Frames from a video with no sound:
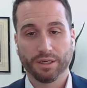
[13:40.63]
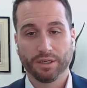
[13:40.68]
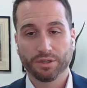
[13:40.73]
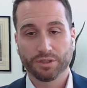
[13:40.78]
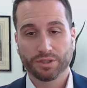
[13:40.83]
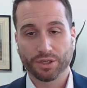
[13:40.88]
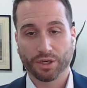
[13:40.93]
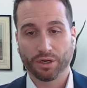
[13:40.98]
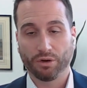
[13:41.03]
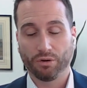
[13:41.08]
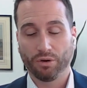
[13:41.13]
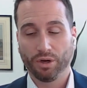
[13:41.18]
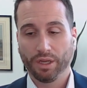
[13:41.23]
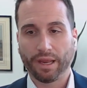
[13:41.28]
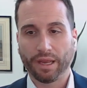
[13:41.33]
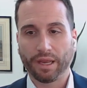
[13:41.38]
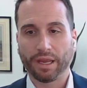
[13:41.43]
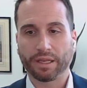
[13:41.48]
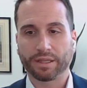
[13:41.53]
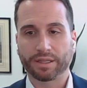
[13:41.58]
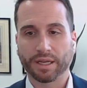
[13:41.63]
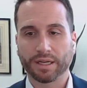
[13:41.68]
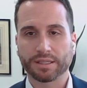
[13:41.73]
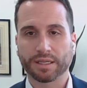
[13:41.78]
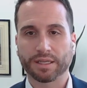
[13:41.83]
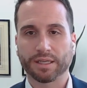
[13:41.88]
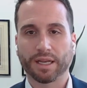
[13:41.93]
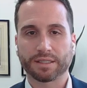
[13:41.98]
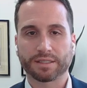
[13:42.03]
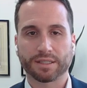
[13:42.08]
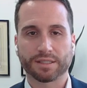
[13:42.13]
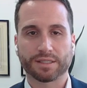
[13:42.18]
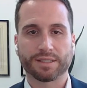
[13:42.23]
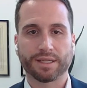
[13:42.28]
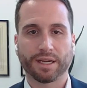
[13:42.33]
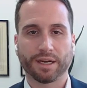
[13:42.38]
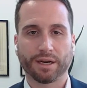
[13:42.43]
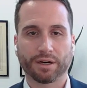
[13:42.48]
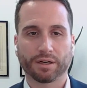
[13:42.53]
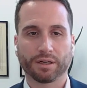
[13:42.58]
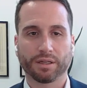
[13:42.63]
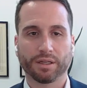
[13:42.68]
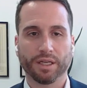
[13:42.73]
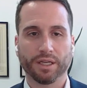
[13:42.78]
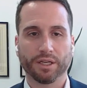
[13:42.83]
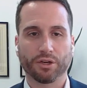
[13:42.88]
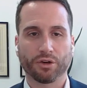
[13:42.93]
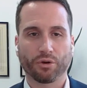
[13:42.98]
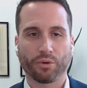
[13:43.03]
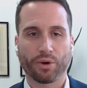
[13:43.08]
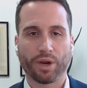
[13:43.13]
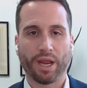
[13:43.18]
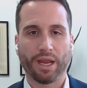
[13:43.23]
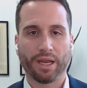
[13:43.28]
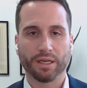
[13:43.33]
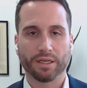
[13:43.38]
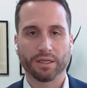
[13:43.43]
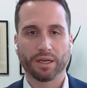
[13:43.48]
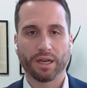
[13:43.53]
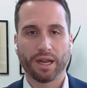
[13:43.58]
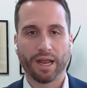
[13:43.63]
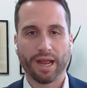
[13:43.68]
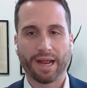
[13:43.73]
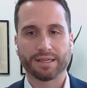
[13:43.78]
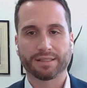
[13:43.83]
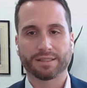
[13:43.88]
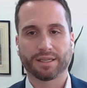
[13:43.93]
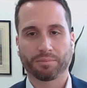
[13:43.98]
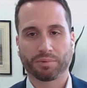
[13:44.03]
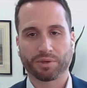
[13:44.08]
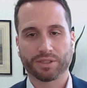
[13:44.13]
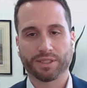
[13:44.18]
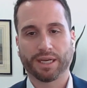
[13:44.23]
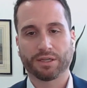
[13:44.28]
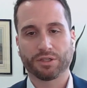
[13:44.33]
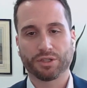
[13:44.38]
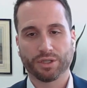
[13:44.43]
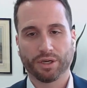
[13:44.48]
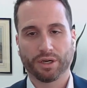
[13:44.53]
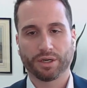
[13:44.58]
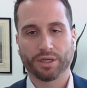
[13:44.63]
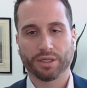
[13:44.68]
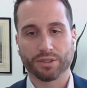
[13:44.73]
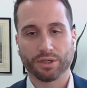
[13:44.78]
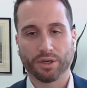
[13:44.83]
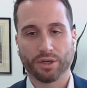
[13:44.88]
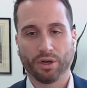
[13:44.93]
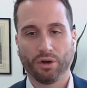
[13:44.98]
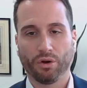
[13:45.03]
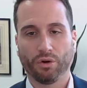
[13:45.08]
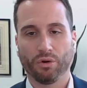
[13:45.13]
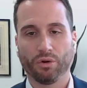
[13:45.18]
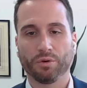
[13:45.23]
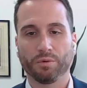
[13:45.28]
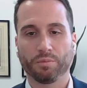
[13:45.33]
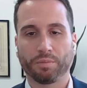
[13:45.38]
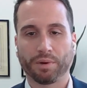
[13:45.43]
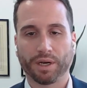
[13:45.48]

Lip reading: So it doesn't necessarily create asset protection on its own,